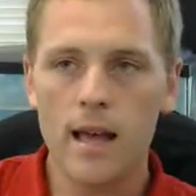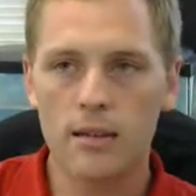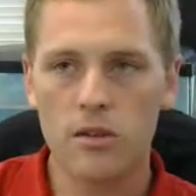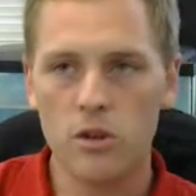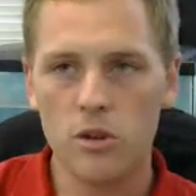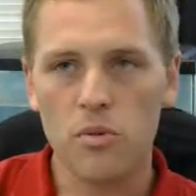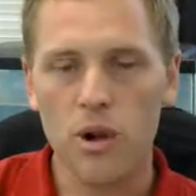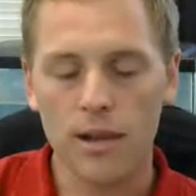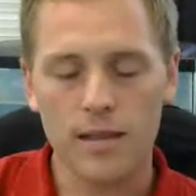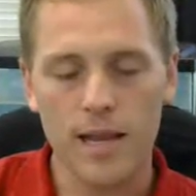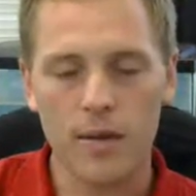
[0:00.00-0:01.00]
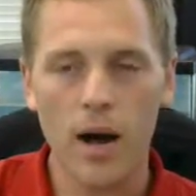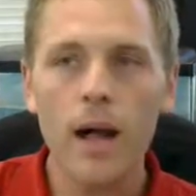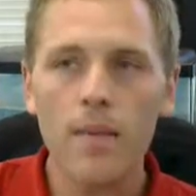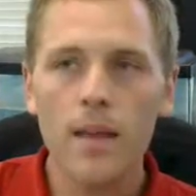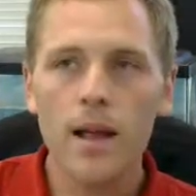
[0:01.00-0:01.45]
And so you'd probably say,
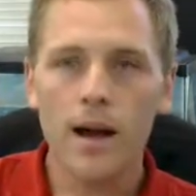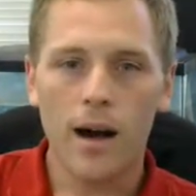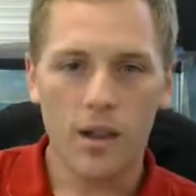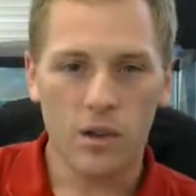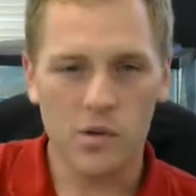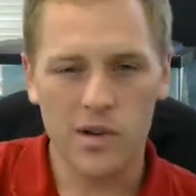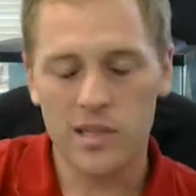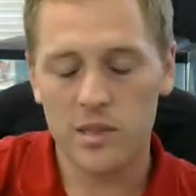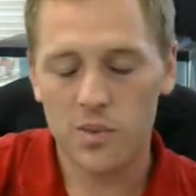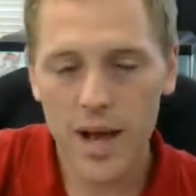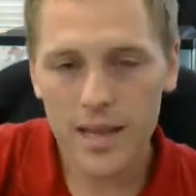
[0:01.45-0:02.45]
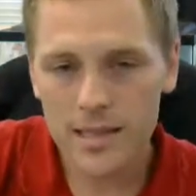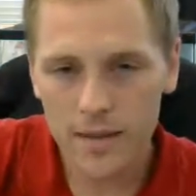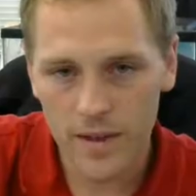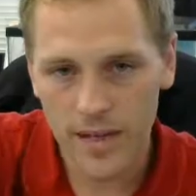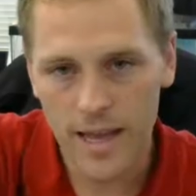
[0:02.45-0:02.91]
well, Illinois is west
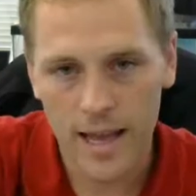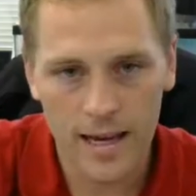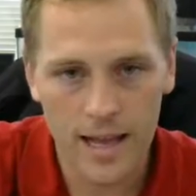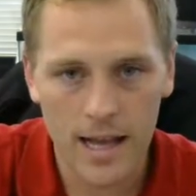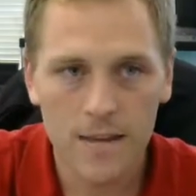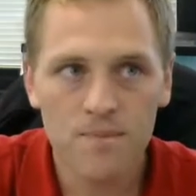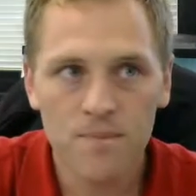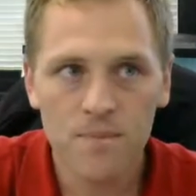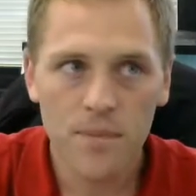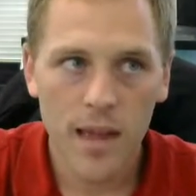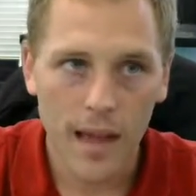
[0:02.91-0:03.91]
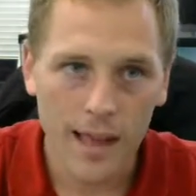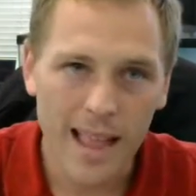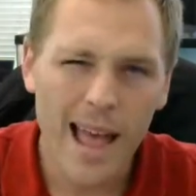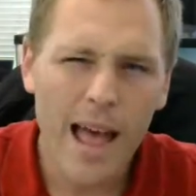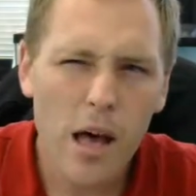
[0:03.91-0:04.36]
of Indiana, okay,
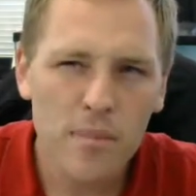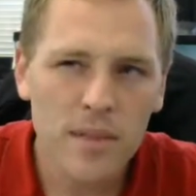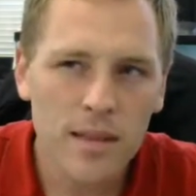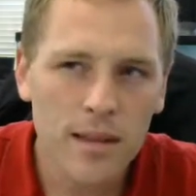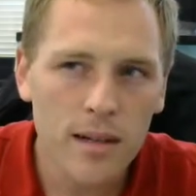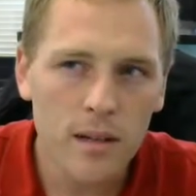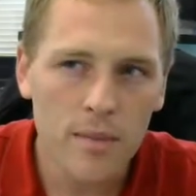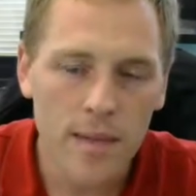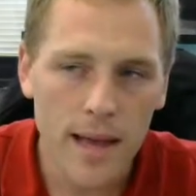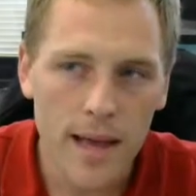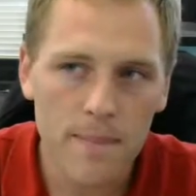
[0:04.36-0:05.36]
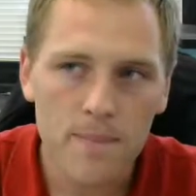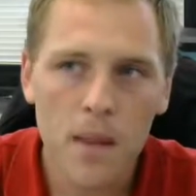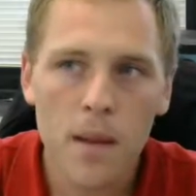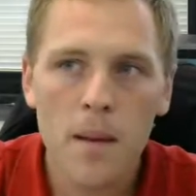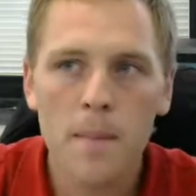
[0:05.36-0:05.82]
and that helps a little bit,
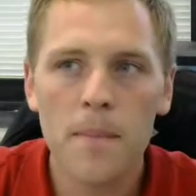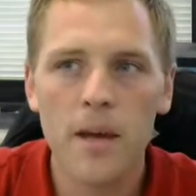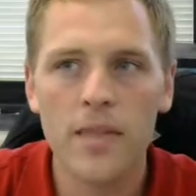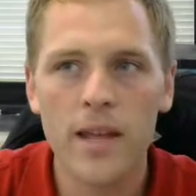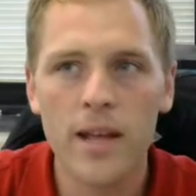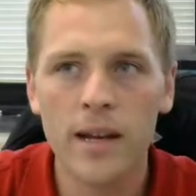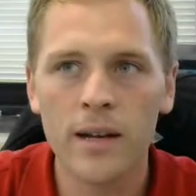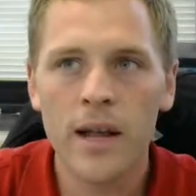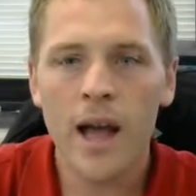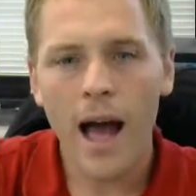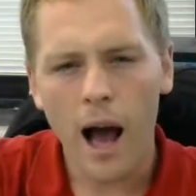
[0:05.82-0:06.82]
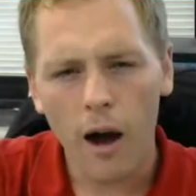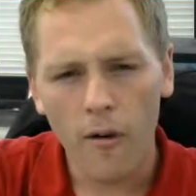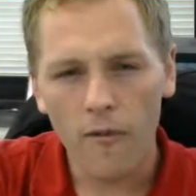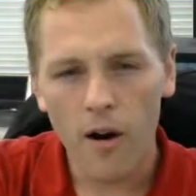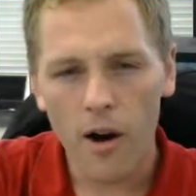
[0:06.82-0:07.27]
but then
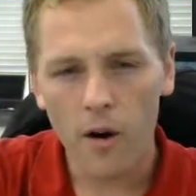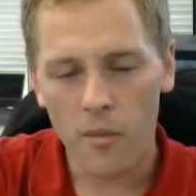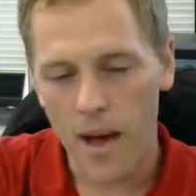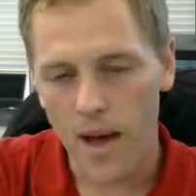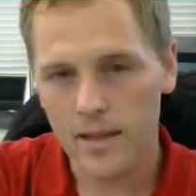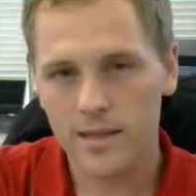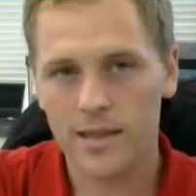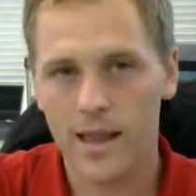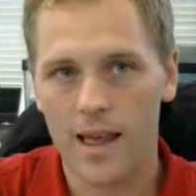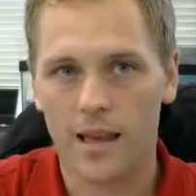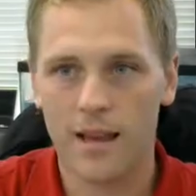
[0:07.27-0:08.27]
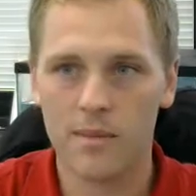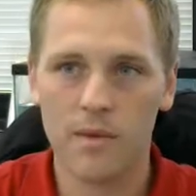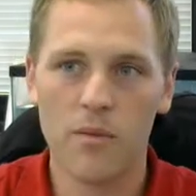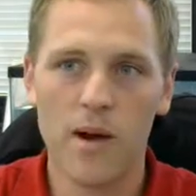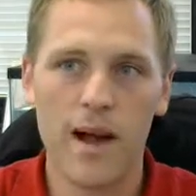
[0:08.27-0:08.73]
how far west? Like, I
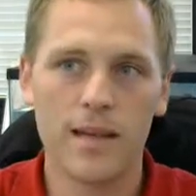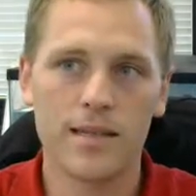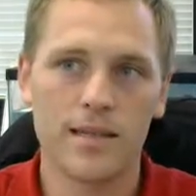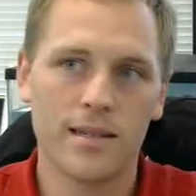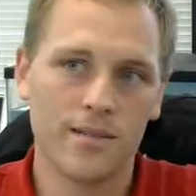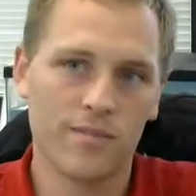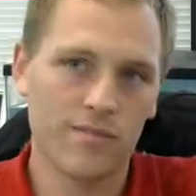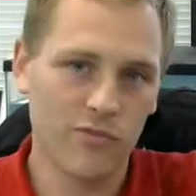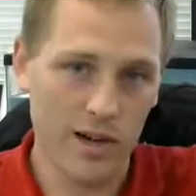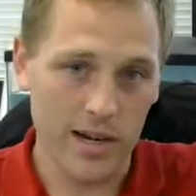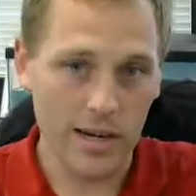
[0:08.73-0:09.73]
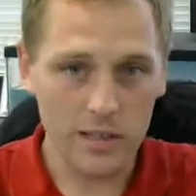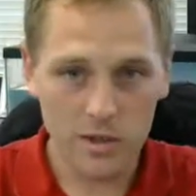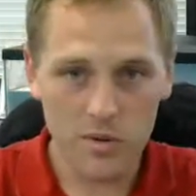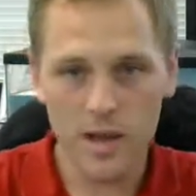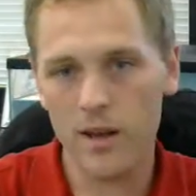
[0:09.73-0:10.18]
mean, west right next
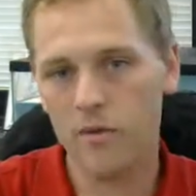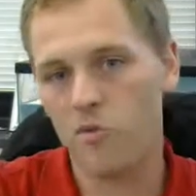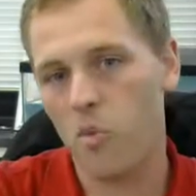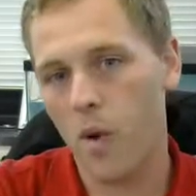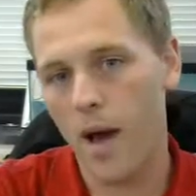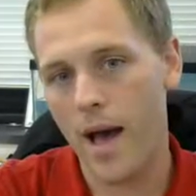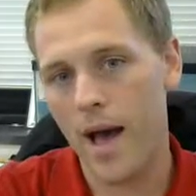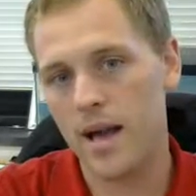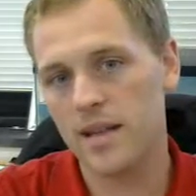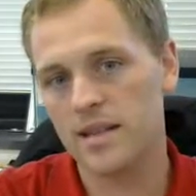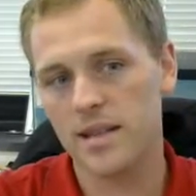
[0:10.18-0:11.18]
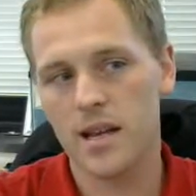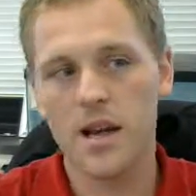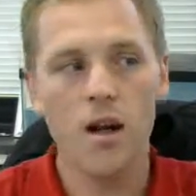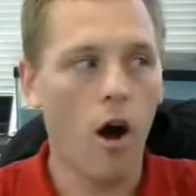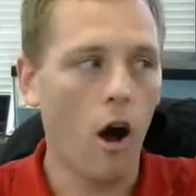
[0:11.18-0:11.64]
to it, west,
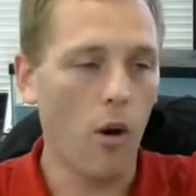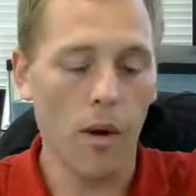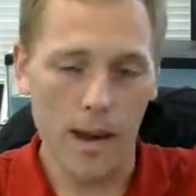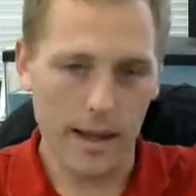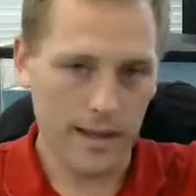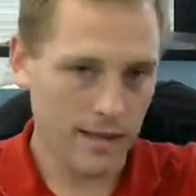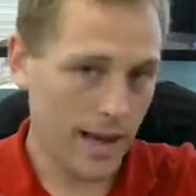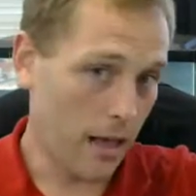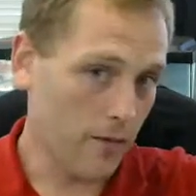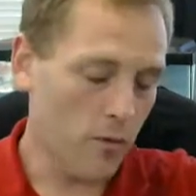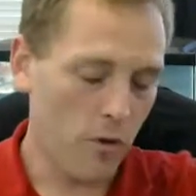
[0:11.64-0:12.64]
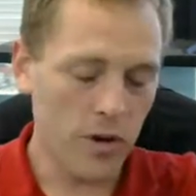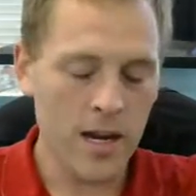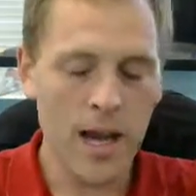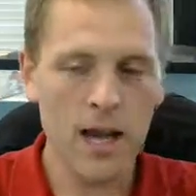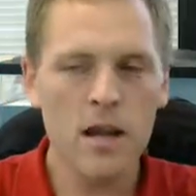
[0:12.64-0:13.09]
all the way by
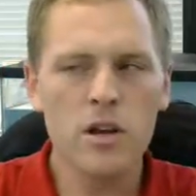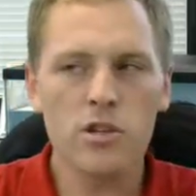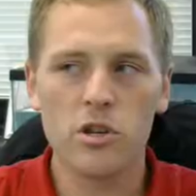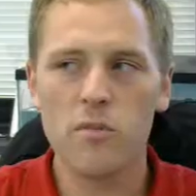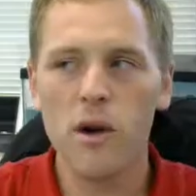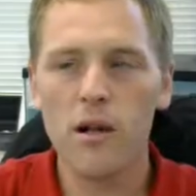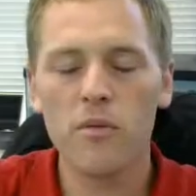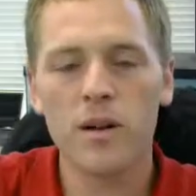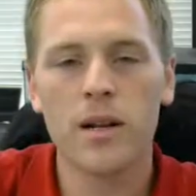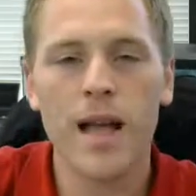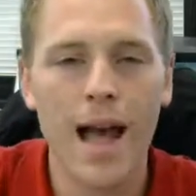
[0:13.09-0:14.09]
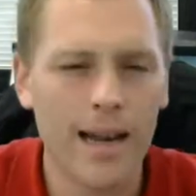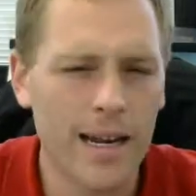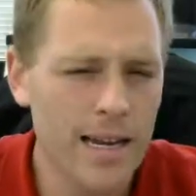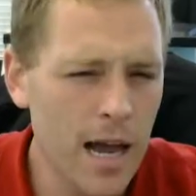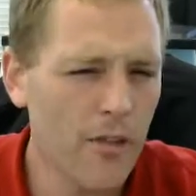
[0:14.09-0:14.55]
California. So you probably want to add
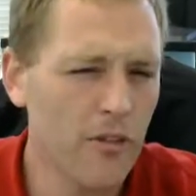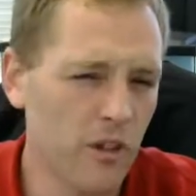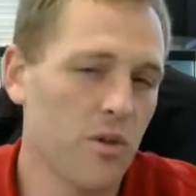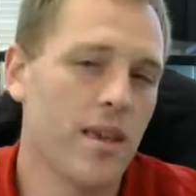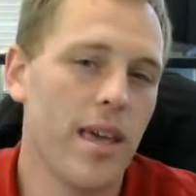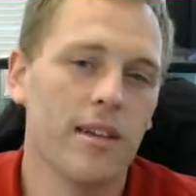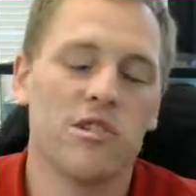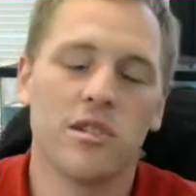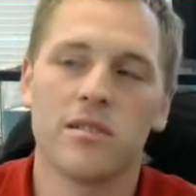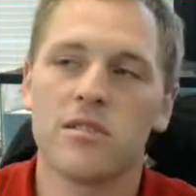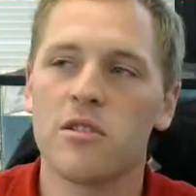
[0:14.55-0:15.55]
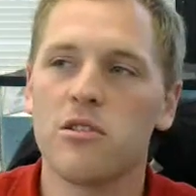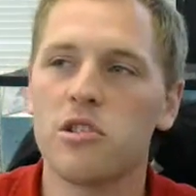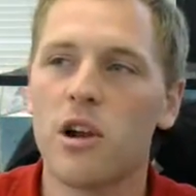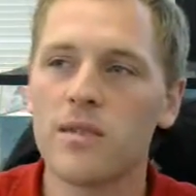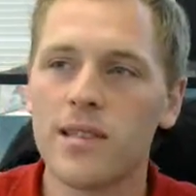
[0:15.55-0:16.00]
another location. So you
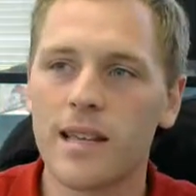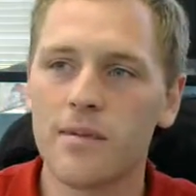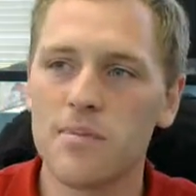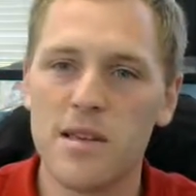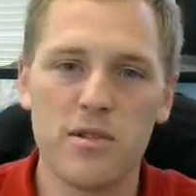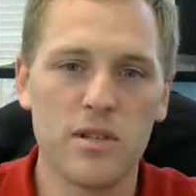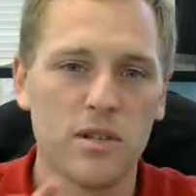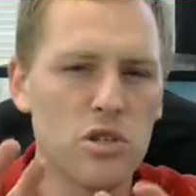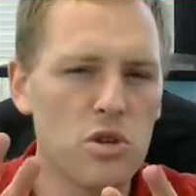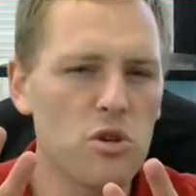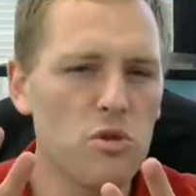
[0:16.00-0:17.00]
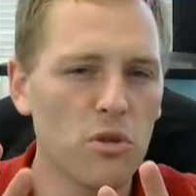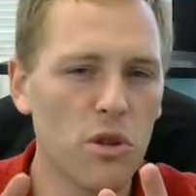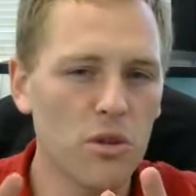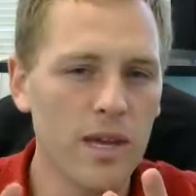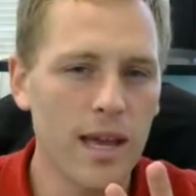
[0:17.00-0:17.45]
should always like be using two
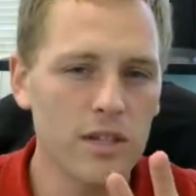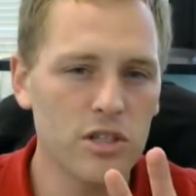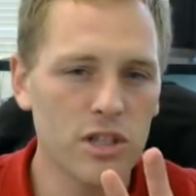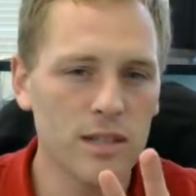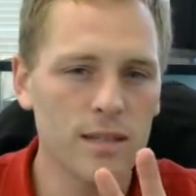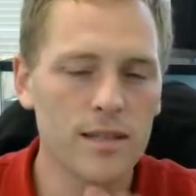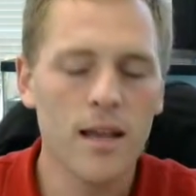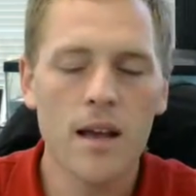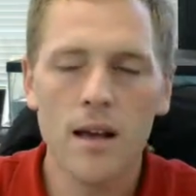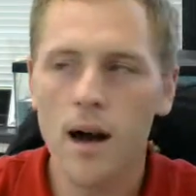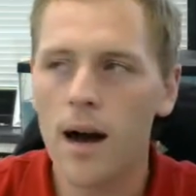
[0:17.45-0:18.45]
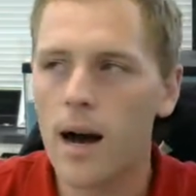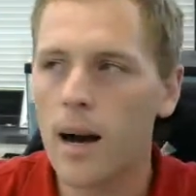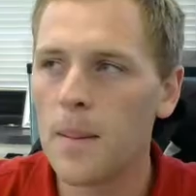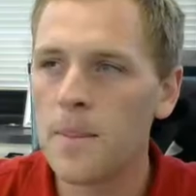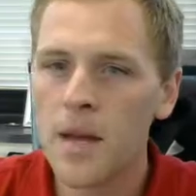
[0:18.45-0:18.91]
locations.
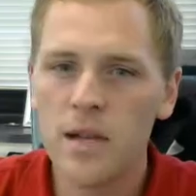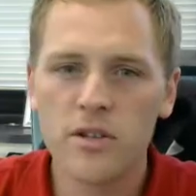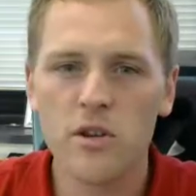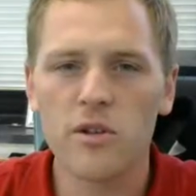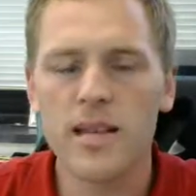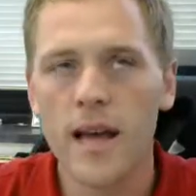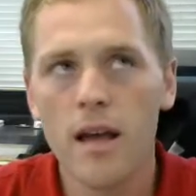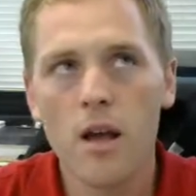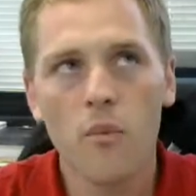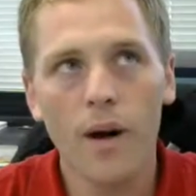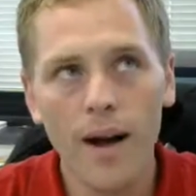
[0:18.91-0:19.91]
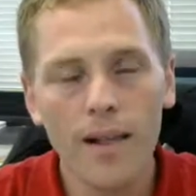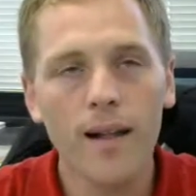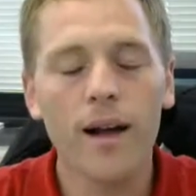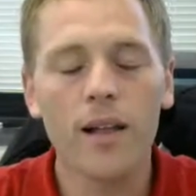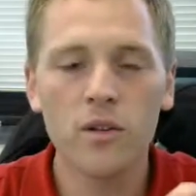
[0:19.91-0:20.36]
So you'd say,
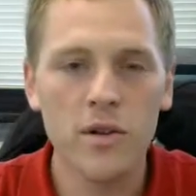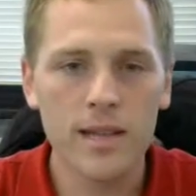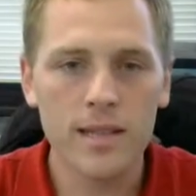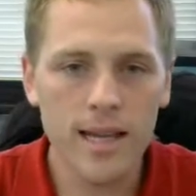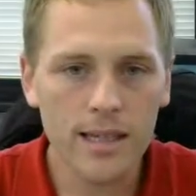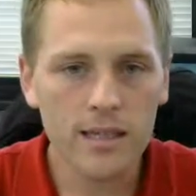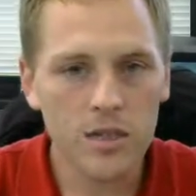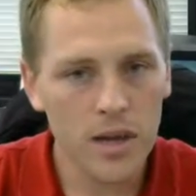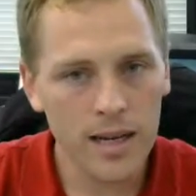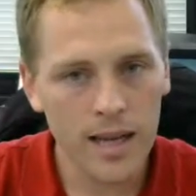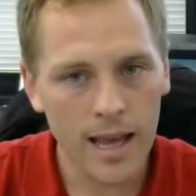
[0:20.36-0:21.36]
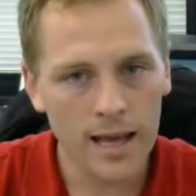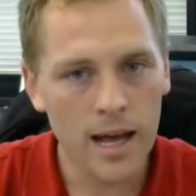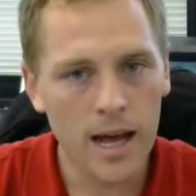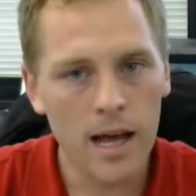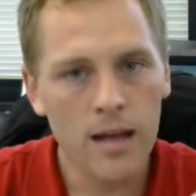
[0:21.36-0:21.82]
well, Illinois is next to
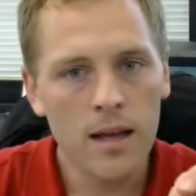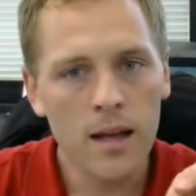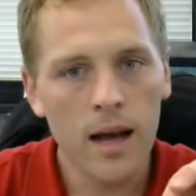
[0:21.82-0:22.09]
Indiana,